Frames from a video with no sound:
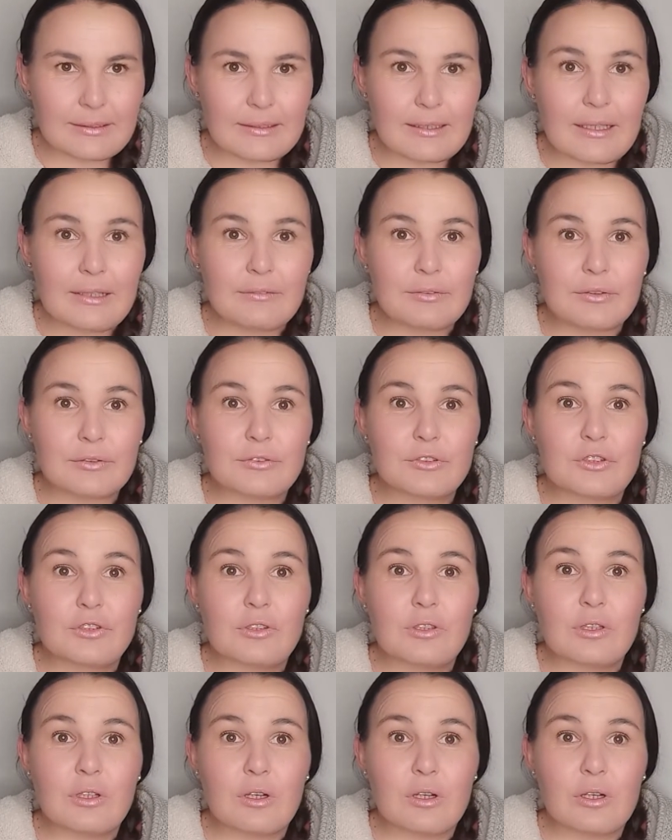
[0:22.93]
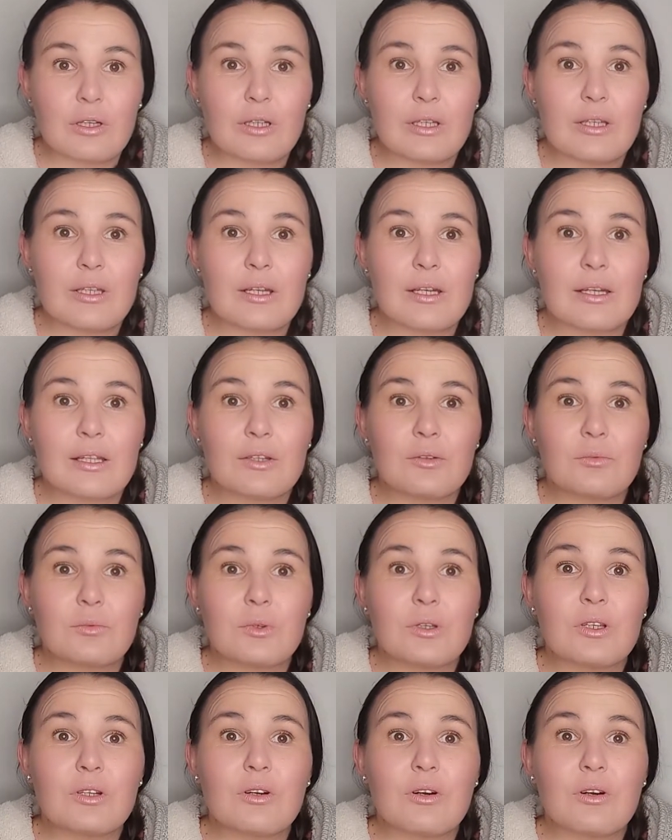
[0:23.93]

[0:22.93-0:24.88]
10th of July and we